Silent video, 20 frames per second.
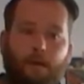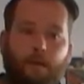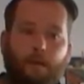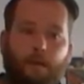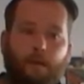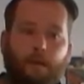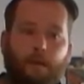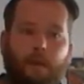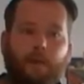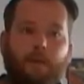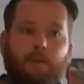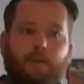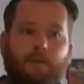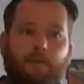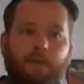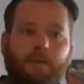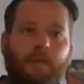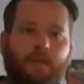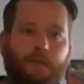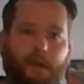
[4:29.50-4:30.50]
So that's
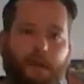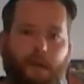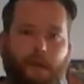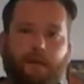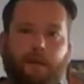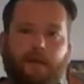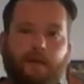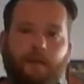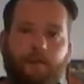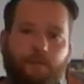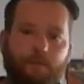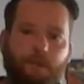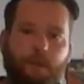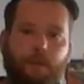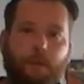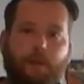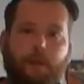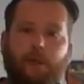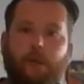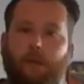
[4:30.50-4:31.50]
what I'm starting
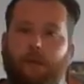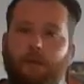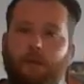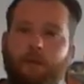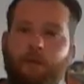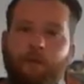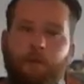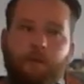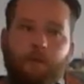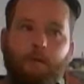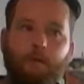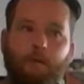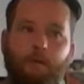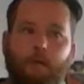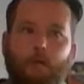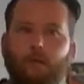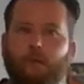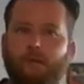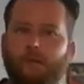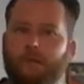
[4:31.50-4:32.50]
to
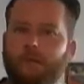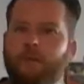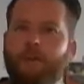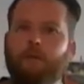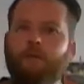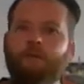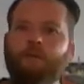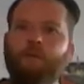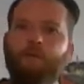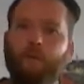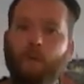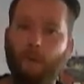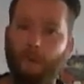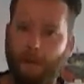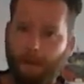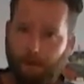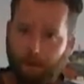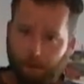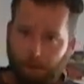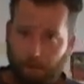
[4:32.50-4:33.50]
all of this
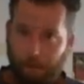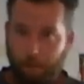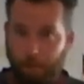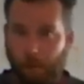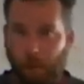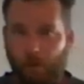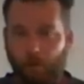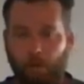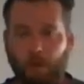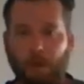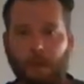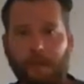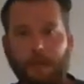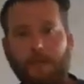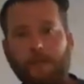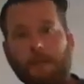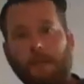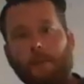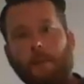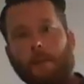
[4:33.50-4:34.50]
from colon
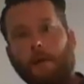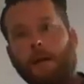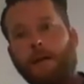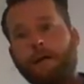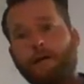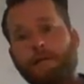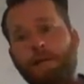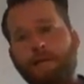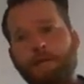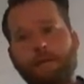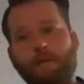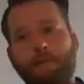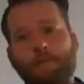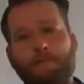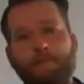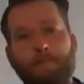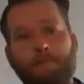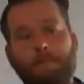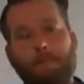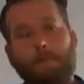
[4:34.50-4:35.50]
cleanse in the past,
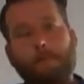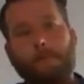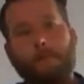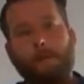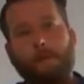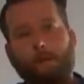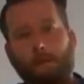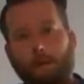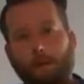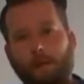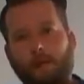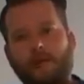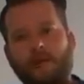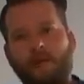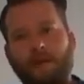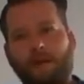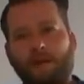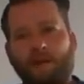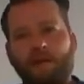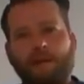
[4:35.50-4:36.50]
it's
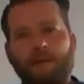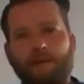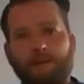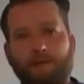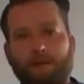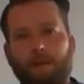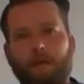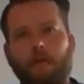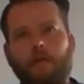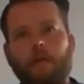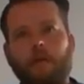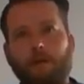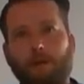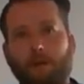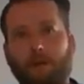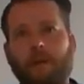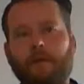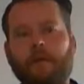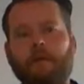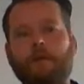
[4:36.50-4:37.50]
starting to, oh
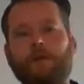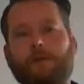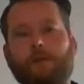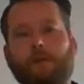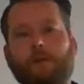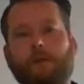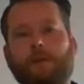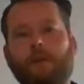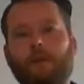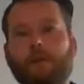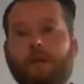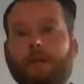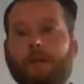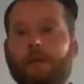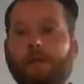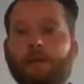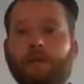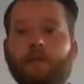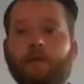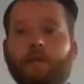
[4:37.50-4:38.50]
yeah, that's right, that's
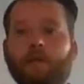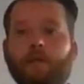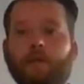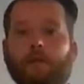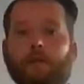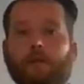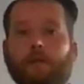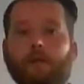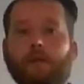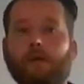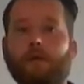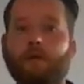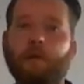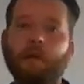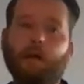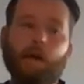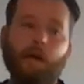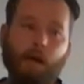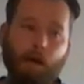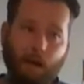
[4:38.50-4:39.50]
how it is,
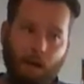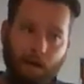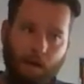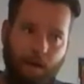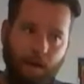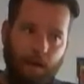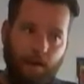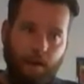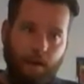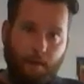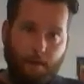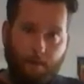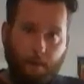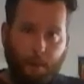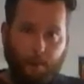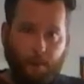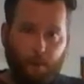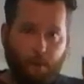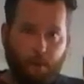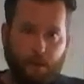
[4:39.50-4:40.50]

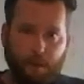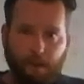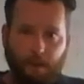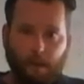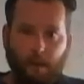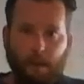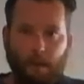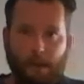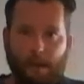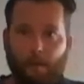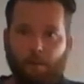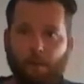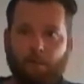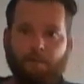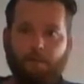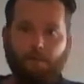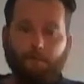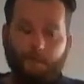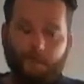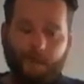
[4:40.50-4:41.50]
Me personally, how
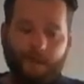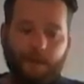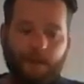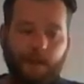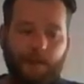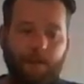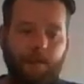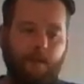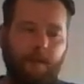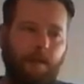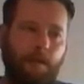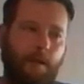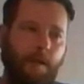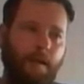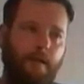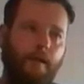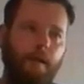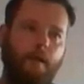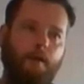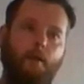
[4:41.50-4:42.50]
I'm feeling
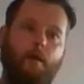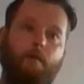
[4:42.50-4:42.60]
today,